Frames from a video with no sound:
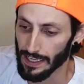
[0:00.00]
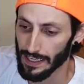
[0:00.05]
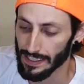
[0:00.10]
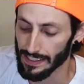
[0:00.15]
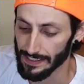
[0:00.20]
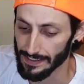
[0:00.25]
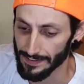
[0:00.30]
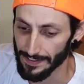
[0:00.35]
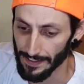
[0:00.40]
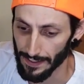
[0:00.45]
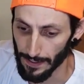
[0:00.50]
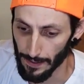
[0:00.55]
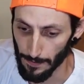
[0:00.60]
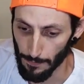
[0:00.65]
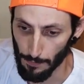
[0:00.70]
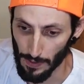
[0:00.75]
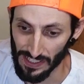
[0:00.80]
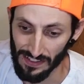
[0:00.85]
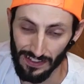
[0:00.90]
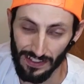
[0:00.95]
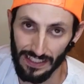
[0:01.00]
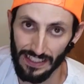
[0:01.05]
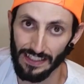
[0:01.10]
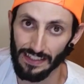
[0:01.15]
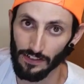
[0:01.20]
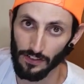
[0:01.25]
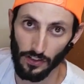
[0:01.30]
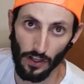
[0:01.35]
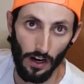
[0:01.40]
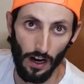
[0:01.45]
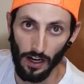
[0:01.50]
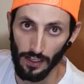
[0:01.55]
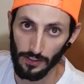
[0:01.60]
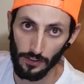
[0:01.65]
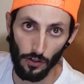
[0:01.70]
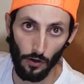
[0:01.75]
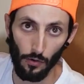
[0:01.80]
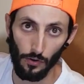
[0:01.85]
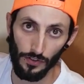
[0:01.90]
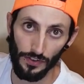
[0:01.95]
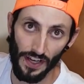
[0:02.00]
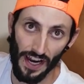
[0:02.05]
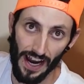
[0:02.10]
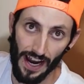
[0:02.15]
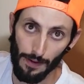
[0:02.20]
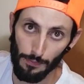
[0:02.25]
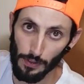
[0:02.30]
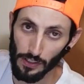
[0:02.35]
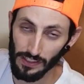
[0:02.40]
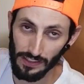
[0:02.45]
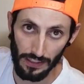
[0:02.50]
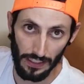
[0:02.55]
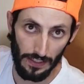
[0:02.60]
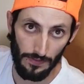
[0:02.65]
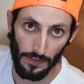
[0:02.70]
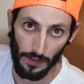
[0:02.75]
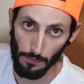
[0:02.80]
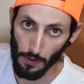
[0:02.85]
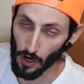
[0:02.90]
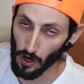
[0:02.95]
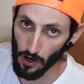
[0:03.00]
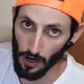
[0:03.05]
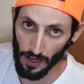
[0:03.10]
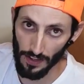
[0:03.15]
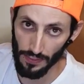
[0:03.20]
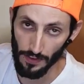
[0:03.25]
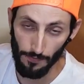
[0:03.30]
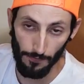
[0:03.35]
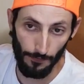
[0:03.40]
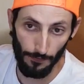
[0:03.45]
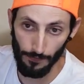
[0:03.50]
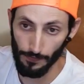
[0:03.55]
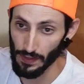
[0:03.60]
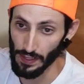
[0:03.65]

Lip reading: And basically there's a hot and cold tap. You can leave them on.